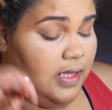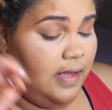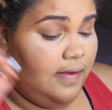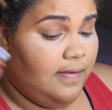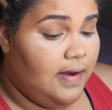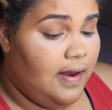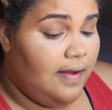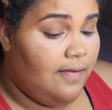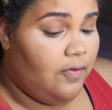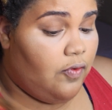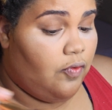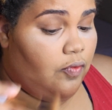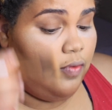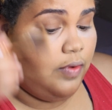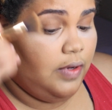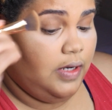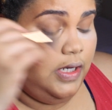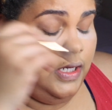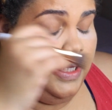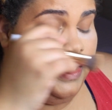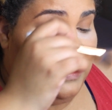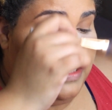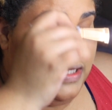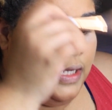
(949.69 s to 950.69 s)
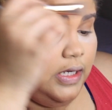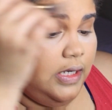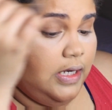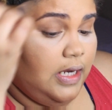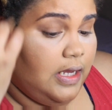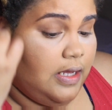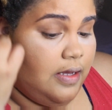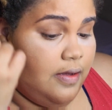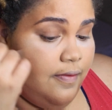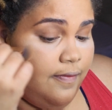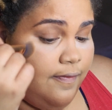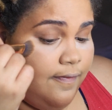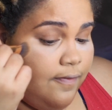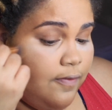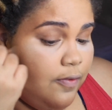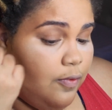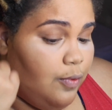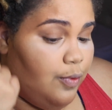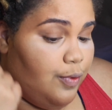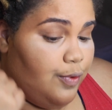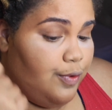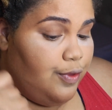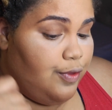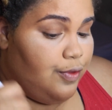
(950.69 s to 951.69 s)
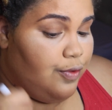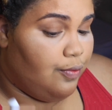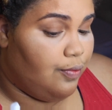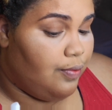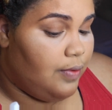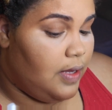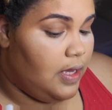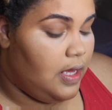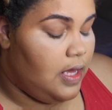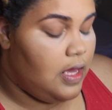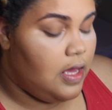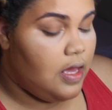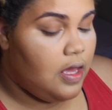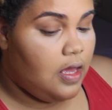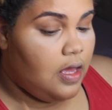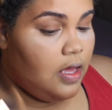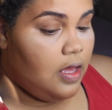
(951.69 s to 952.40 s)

I never really done like a full 3.